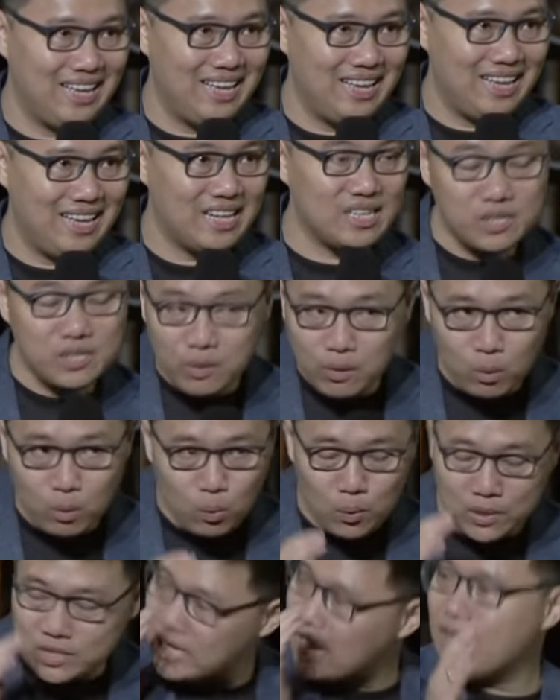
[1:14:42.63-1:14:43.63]
And so
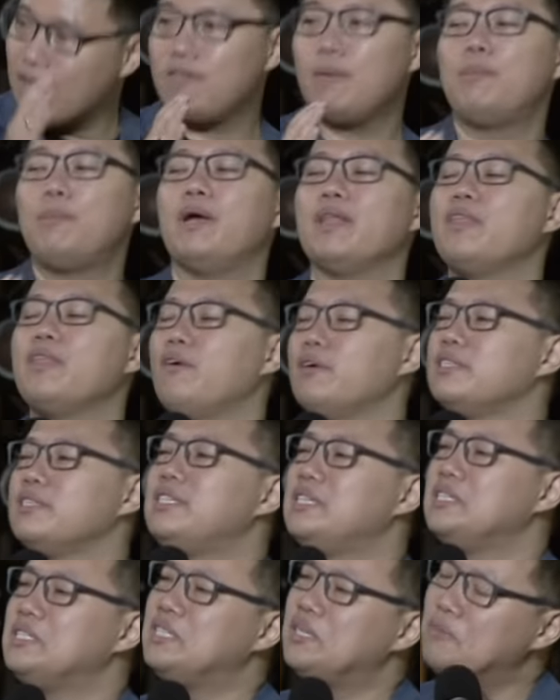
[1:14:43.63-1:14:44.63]
whichever brother or
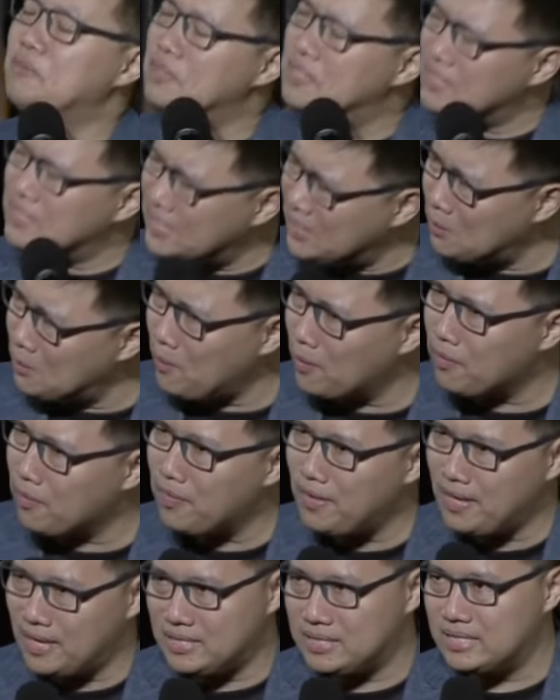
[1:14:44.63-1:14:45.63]
sister is hearing
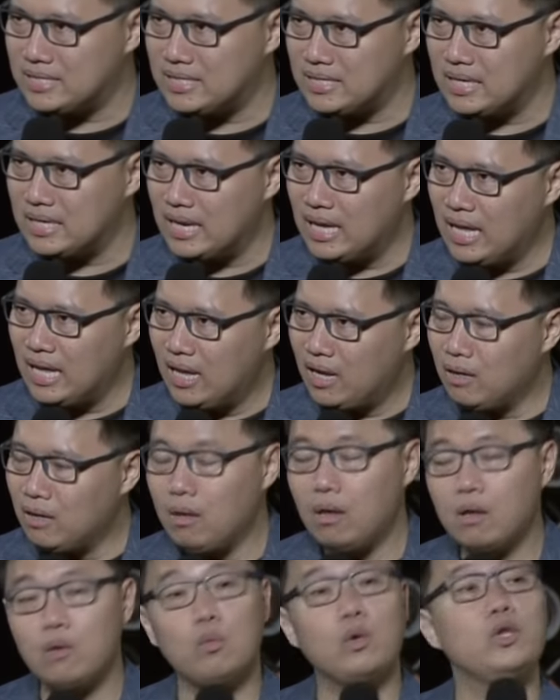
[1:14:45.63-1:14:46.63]
this,
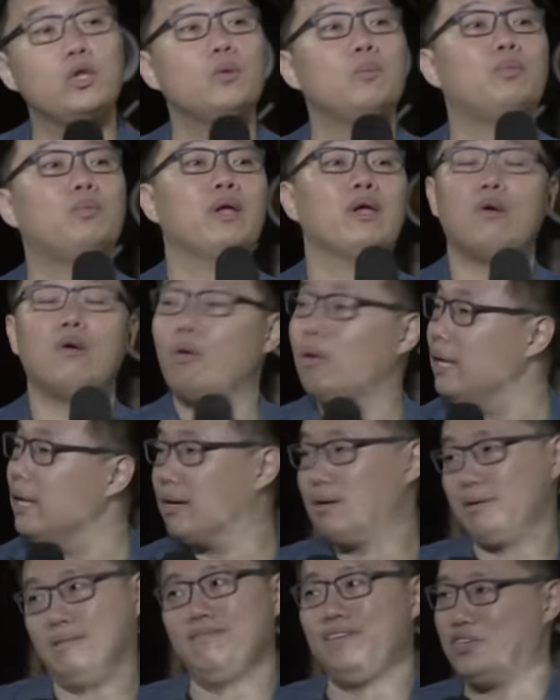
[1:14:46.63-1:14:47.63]
Lord, would you bring holy
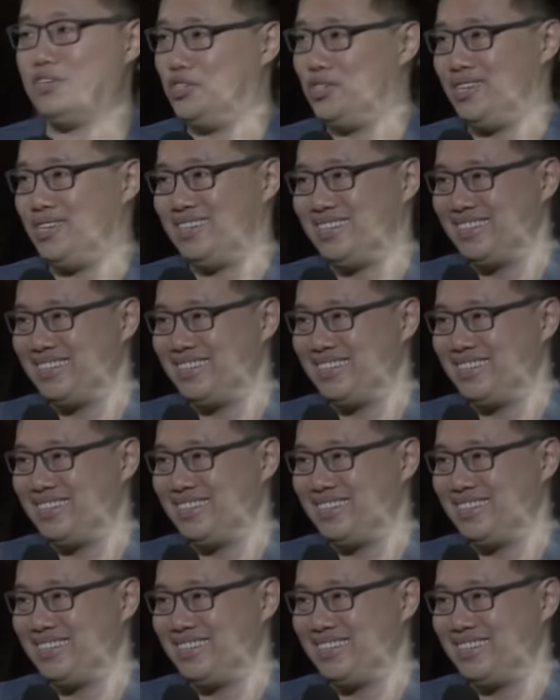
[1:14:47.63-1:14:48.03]
conviction?